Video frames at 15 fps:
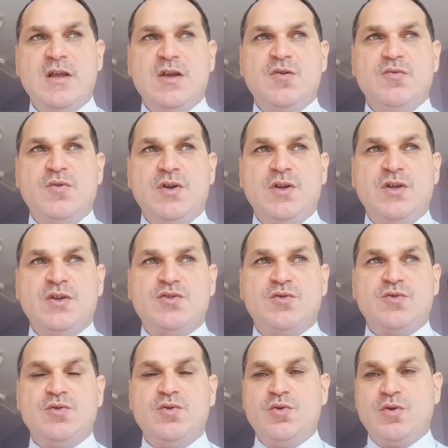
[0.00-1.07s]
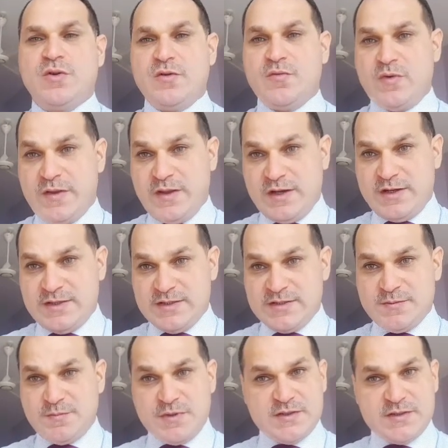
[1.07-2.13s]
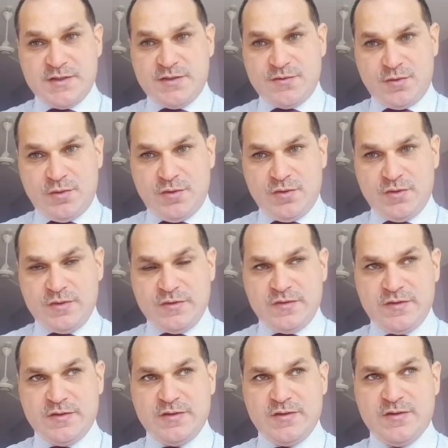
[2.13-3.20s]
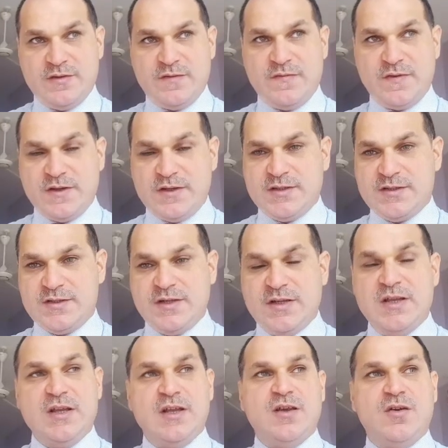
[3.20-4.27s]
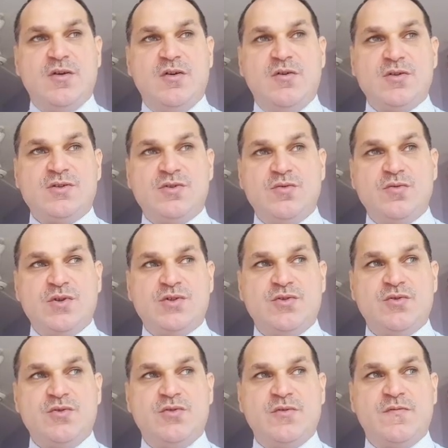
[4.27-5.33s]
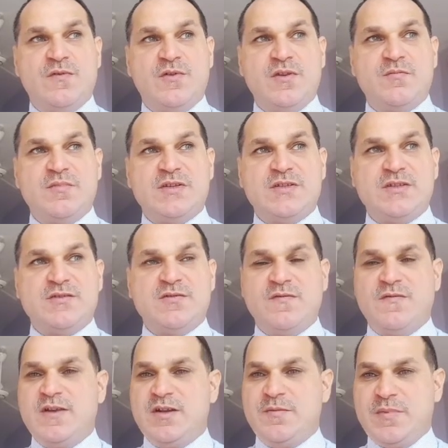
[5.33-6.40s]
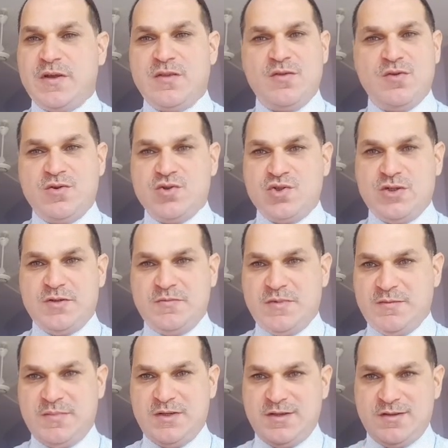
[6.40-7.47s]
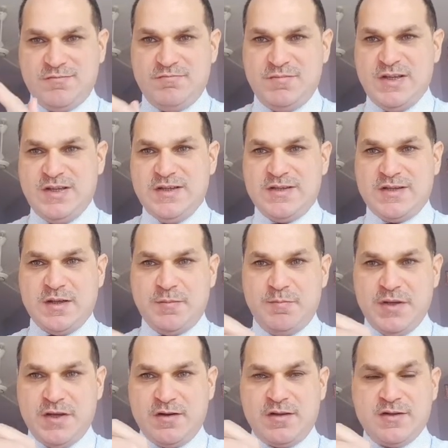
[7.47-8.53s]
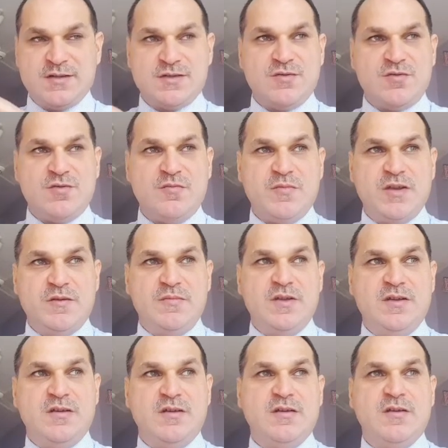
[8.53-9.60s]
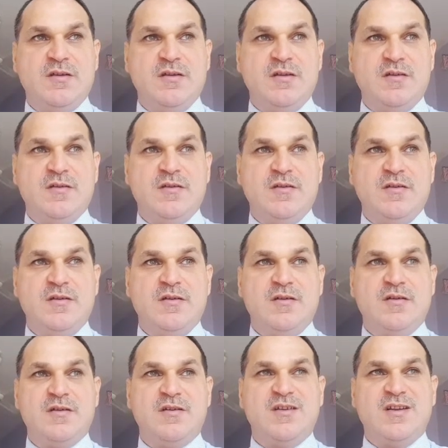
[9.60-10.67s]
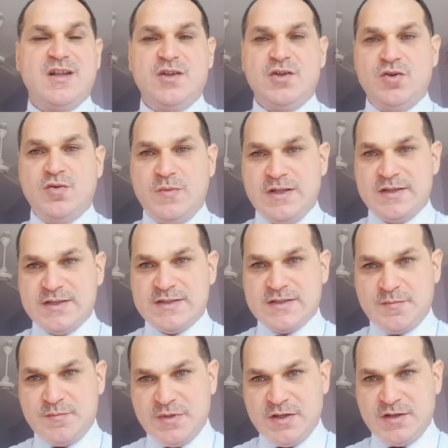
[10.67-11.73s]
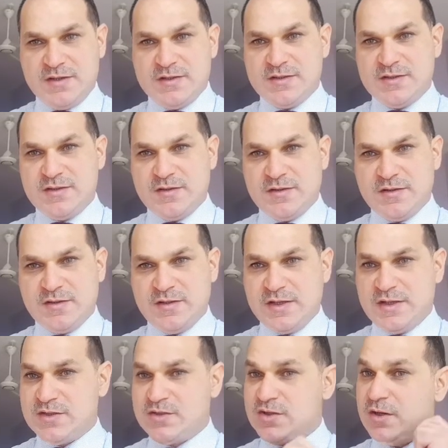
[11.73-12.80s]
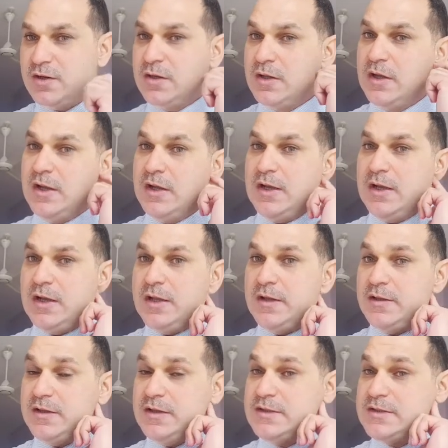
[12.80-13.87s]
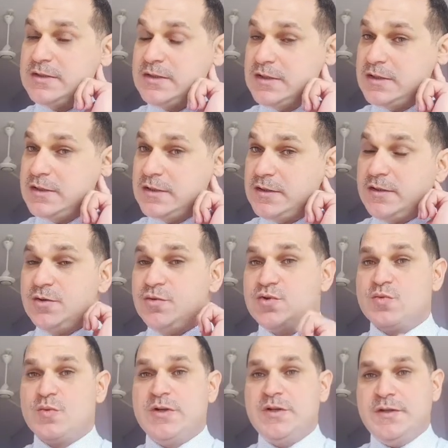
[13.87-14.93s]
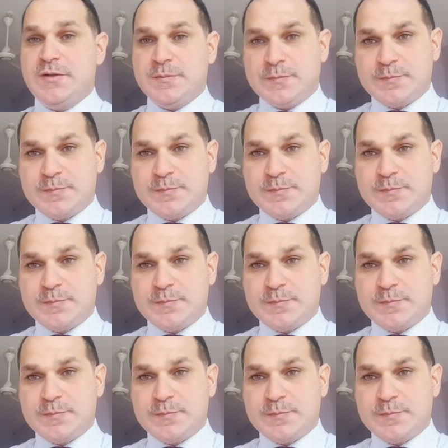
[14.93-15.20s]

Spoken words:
We should look whether it is present or not first. Also, we should look for the presence of any pathology, maybe beaded appearance or maybe granulomatous appearance texture, and this usually